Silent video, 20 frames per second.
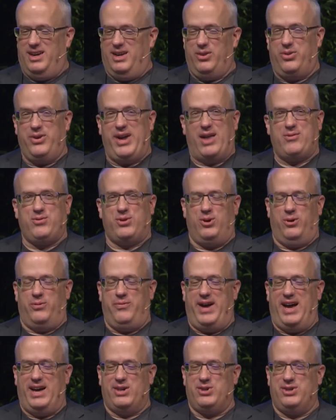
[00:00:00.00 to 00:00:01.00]
in a theatrical
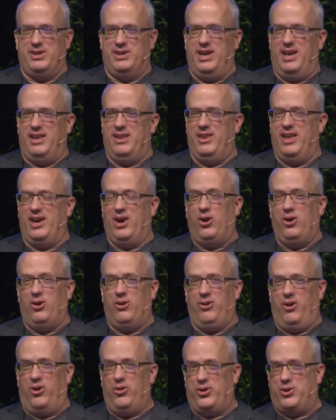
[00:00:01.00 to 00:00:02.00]
fashion. And
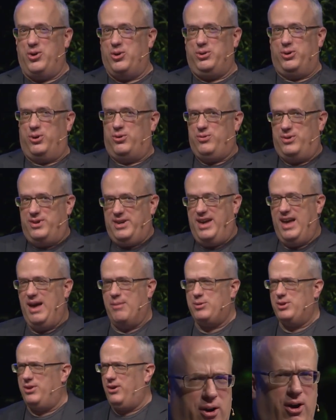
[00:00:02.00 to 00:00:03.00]
all the Googlers
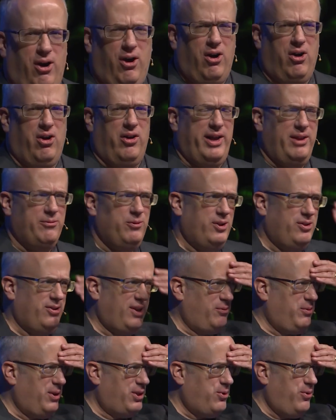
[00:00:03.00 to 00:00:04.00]
decamped to the hall, and we
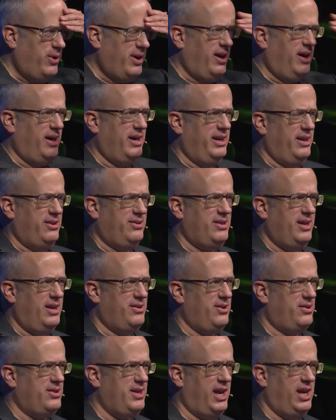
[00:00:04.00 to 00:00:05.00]
said, what's going on? Has
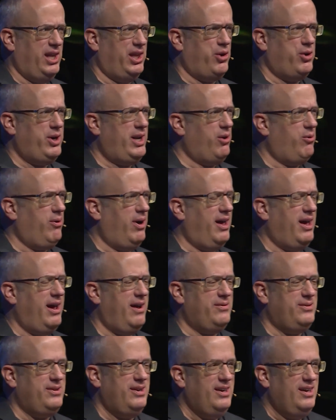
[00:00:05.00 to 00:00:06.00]
the singularity
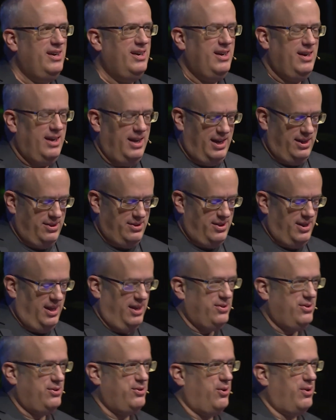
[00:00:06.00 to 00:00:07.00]
arrived? Has
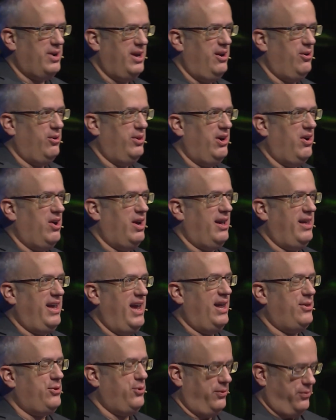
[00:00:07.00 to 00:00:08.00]
Sergey or Larry
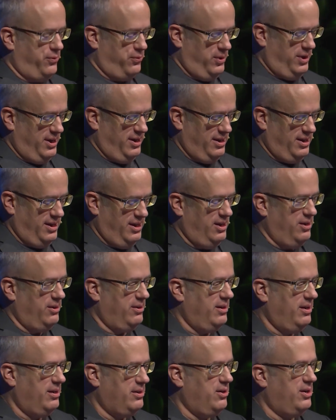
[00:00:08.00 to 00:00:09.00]
canceled free
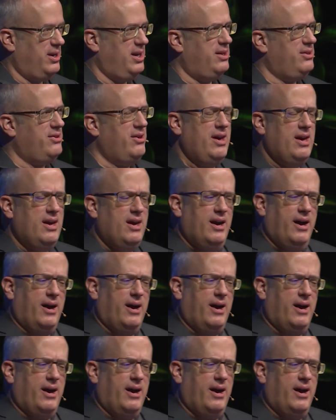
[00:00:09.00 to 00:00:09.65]
cookies?